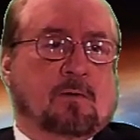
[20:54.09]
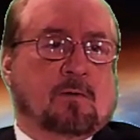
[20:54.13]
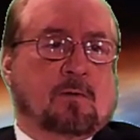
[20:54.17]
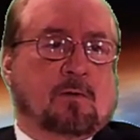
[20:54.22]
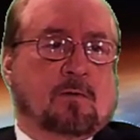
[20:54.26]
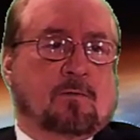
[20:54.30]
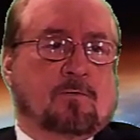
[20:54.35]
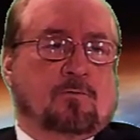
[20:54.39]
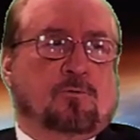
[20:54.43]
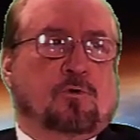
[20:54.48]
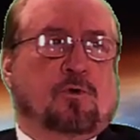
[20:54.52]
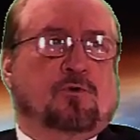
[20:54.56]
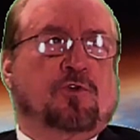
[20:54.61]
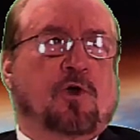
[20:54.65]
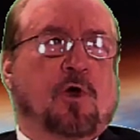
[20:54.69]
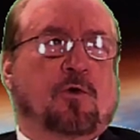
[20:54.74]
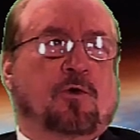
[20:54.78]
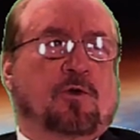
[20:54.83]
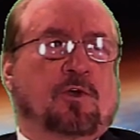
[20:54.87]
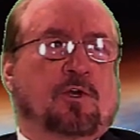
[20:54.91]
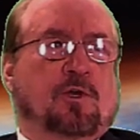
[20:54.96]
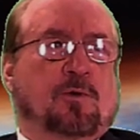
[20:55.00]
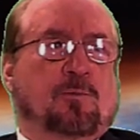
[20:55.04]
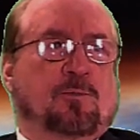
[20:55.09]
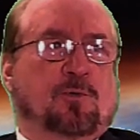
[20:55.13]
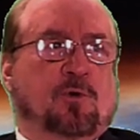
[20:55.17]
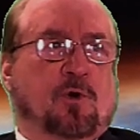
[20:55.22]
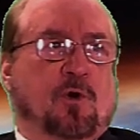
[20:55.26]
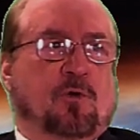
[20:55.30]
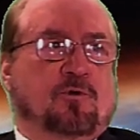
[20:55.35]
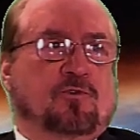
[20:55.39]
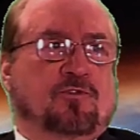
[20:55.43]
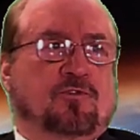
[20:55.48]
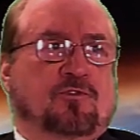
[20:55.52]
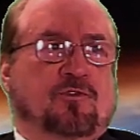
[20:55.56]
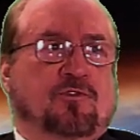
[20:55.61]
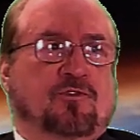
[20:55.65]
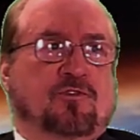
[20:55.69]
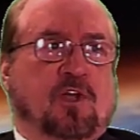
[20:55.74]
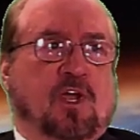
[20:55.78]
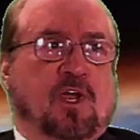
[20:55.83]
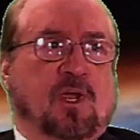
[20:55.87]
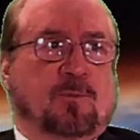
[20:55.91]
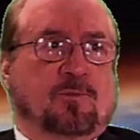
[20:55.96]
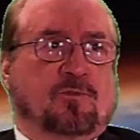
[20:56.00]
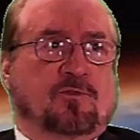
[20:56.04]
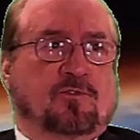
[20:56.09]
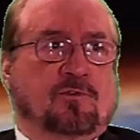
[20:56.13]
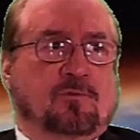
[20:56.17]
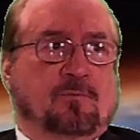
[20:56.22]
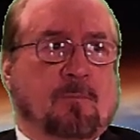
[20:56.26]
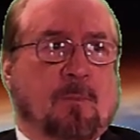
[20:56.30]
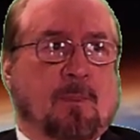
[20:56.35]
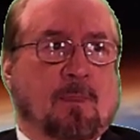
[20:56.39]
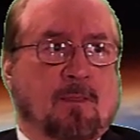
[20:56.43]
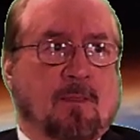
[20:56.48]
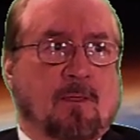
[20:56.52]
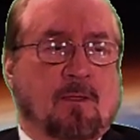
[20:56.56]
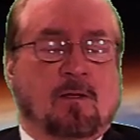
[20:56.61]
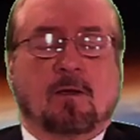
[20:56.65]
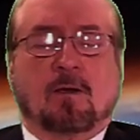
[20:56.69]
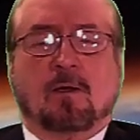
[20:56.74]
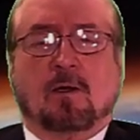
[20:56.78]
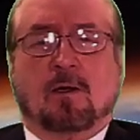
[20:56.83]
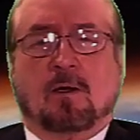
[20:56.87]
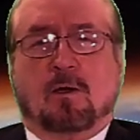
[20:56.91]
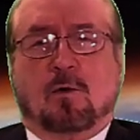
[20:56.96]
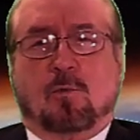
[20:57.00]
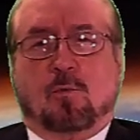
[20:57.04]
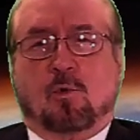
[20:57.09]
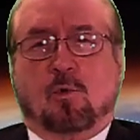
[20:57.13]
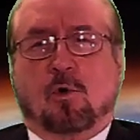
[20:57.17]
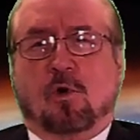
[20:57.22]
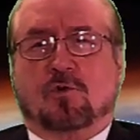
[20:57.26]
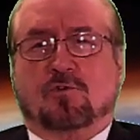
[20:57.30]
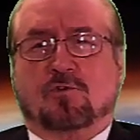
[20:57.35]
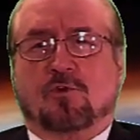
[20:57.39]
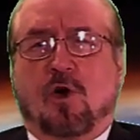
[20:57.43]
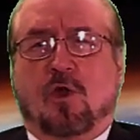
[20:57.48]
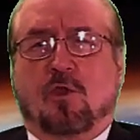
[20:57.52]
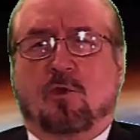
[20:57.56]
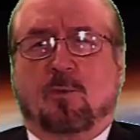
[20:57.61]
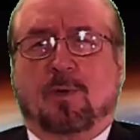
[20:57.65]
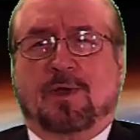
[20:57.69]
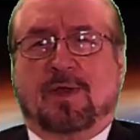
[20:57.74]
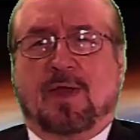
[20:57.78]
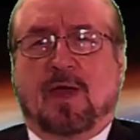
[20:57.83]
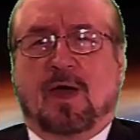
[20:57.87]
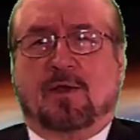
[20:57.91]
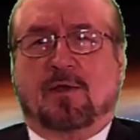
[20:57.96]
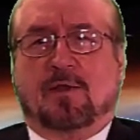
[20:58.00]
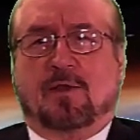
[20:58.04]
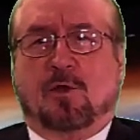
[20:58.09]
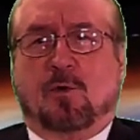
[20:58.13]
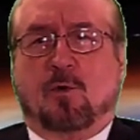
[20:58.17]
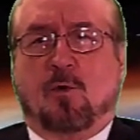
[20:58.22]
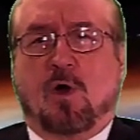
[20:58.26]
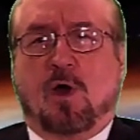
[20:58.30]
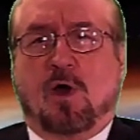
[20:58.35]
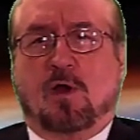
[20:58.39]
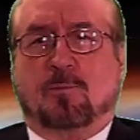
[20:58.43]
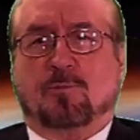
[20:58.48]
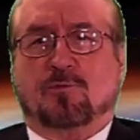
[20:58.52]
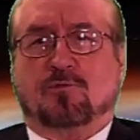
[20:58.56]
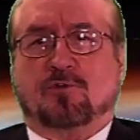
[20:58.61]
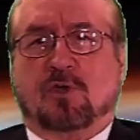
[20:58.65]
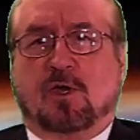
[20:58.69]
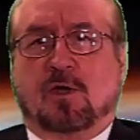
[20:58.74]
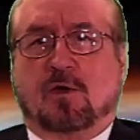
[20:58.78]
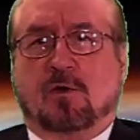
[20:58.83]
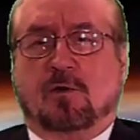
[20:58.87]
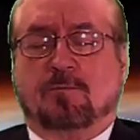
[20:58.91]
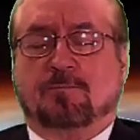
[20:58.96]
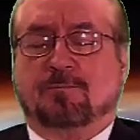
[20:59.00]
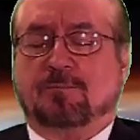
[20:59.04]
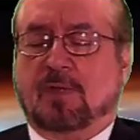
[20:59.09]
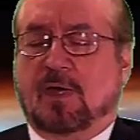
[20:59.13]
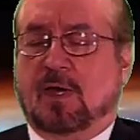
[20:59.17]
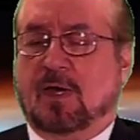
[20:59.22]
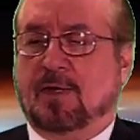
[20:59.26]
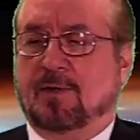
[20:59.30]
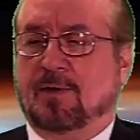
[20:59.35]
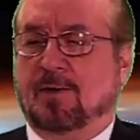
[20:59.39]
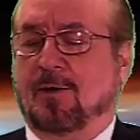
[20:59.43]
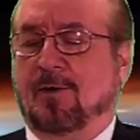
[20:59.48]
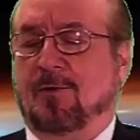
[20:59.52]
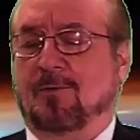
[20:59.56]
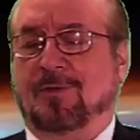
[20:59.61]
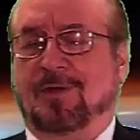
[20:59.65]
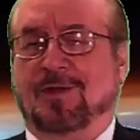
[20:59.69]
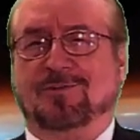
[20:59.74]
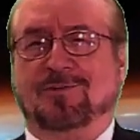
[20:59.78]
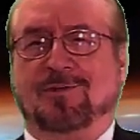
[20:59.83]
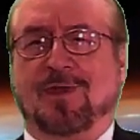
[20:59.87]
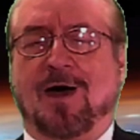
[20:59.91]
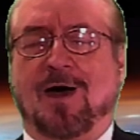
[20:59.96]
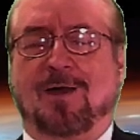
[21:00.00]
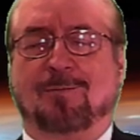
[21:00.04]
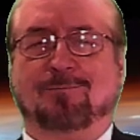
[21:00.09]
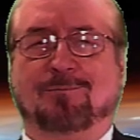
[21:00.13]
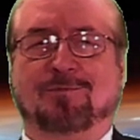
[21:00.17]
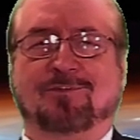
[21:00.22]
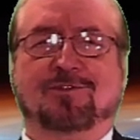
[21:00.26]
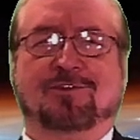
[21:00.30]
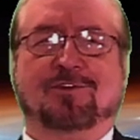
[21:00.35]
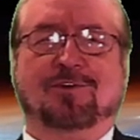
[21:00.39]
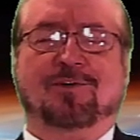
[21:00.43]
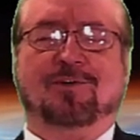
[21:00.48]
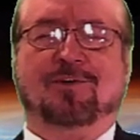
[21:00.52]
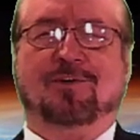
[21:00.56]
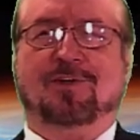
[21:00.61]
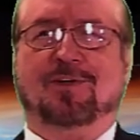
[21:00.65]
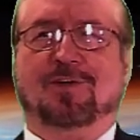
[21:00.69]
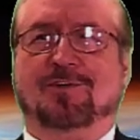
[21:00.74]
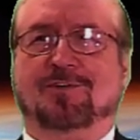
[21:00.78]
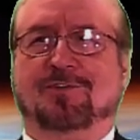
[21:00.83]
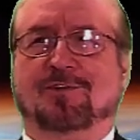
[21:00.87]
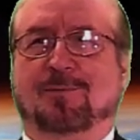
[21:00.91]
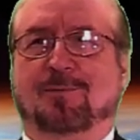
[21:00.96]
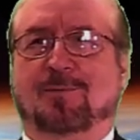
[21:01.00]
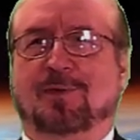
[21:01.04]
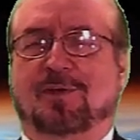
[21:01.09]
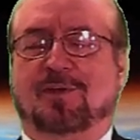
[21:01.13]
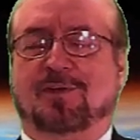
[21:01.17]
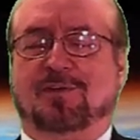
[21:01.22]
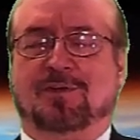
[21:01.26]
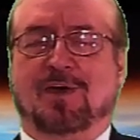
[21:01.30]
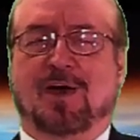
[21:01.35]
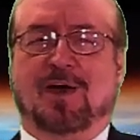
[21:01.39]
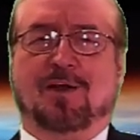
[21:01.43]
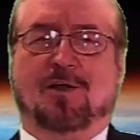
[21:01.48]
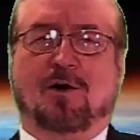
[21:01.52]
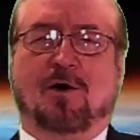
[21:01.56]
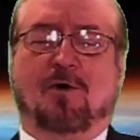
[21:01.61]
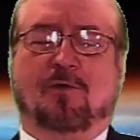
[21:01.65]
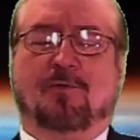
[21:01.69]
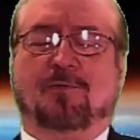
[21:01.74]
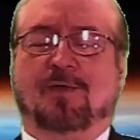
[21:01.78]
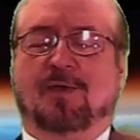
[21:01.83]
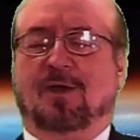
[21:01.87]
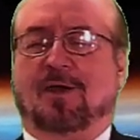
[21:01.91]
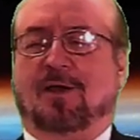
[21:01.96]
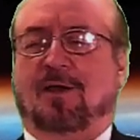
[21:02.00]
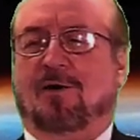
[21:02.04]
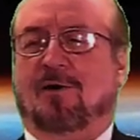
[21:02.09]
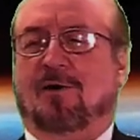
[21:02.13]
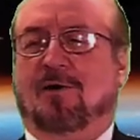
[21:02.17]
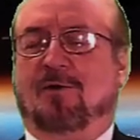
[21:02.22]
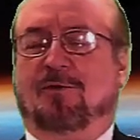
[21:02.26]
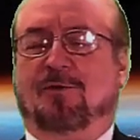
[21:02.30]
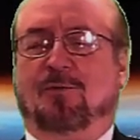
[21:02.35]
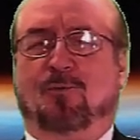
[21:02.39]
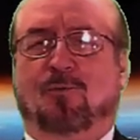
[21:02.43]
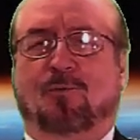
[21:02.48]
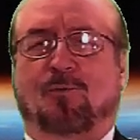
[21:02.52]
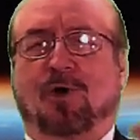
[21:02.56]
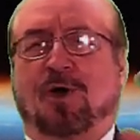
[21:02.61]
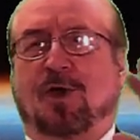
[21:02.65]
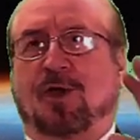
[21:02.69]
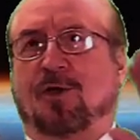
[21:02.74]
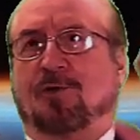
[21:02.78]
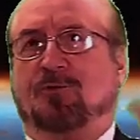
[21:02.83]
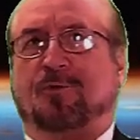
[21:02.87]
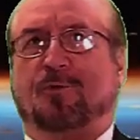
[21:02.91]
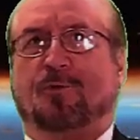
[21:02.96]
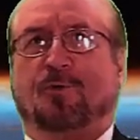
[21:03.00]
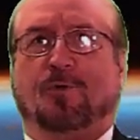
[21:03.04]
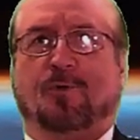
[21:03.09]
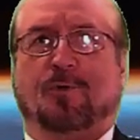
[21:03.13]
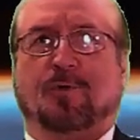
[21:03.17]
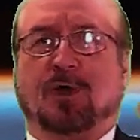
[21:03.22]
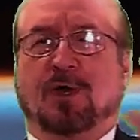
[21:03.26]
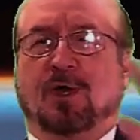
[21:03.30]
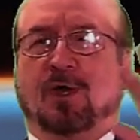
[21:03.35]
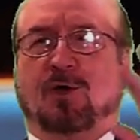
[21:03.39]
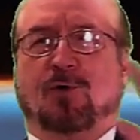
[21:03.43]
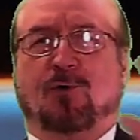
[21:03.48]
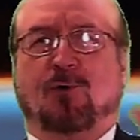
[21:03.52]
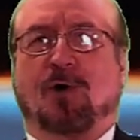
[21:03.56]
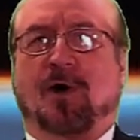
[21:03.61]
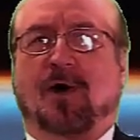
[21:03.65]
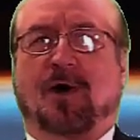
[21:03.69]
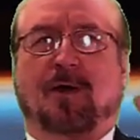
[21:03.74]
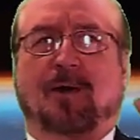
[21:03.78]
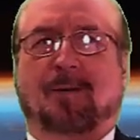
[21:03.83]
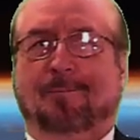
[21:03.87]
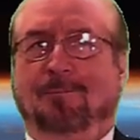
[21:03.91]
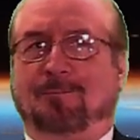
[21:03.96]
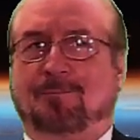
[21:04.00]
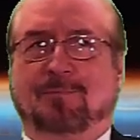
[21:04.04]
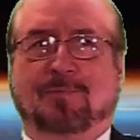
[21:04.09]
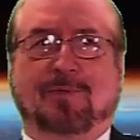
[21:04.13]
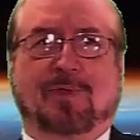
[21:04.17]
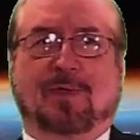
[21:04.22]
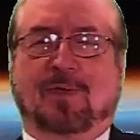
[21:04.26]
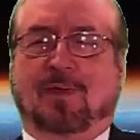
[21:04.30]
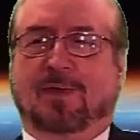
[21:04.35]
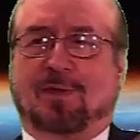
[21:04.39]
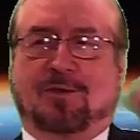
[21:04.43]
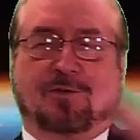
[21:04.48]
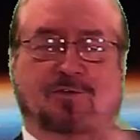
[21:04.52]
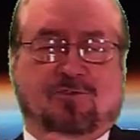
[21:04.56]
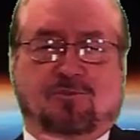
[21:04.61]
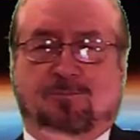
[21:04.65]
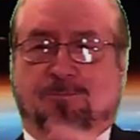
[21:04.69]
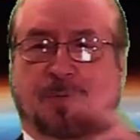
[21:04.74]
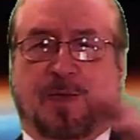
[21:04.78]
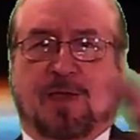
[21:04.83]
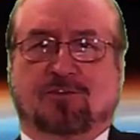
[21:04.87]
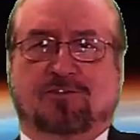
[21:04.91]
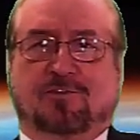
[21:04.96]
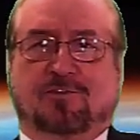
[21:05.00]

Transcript: The Newtonian approach to shapes works all the way down to the quantum scale. I know that's not mysterious. I mean, it's not all, all the wonderful quantum space